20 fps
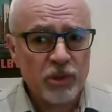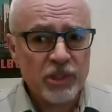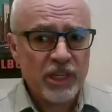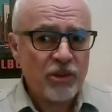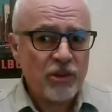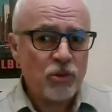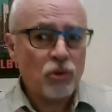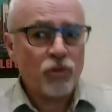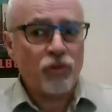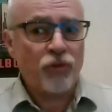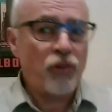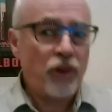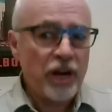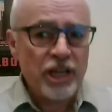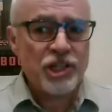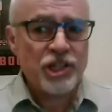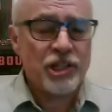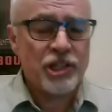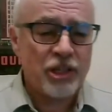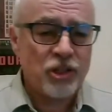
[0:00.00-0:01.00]
so they're all
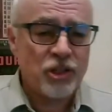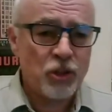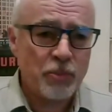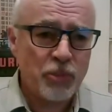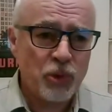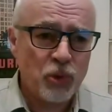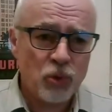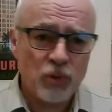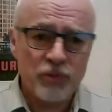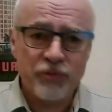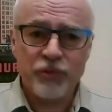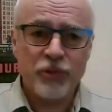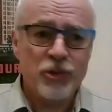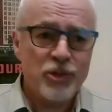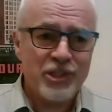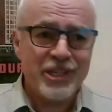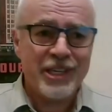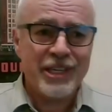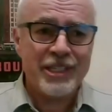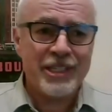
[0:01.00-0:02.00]
fresh. They should be all
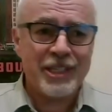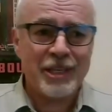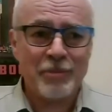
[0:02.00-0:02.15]
enthusiastic